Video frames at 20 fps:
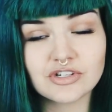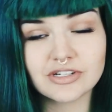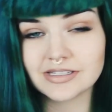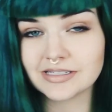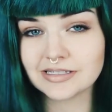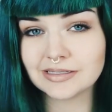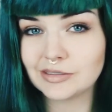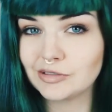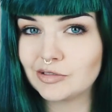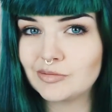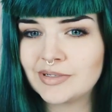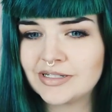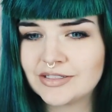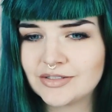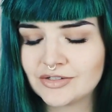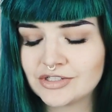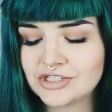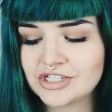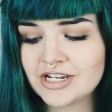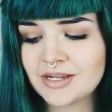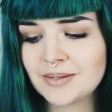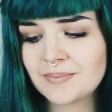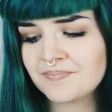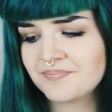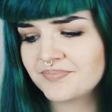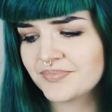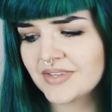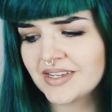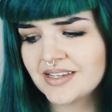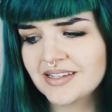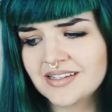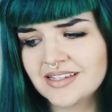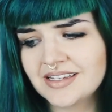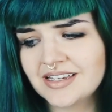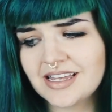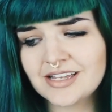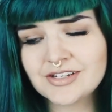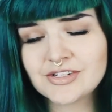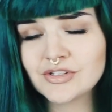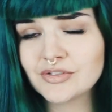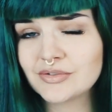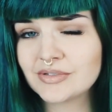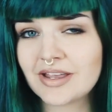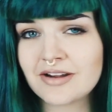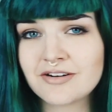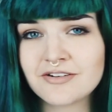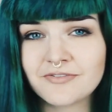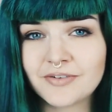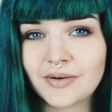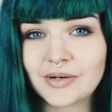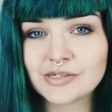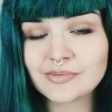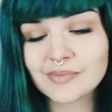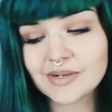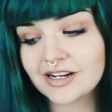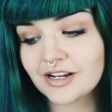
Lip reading: is a little bit dodgy, it just terrifies me.